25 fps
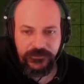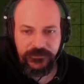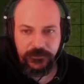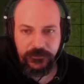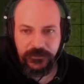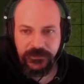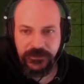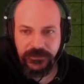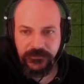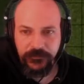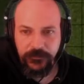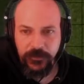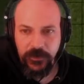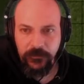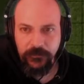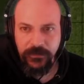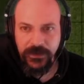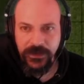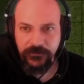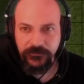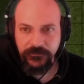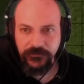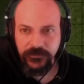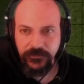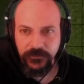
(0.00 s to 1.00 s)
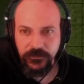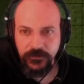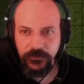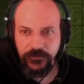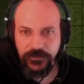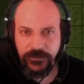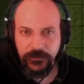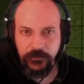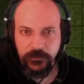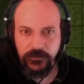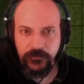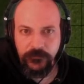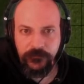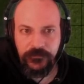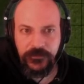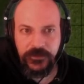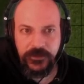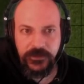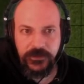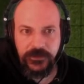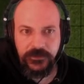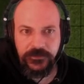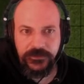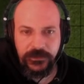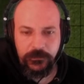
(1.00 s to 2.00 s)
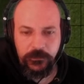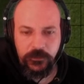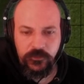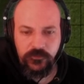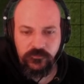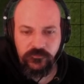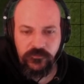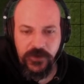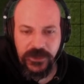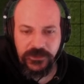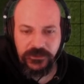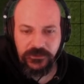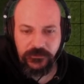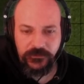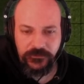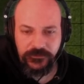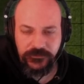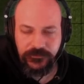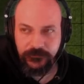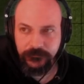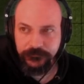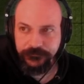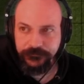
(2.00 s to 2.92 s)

up against barbarians at all. They will wreck us.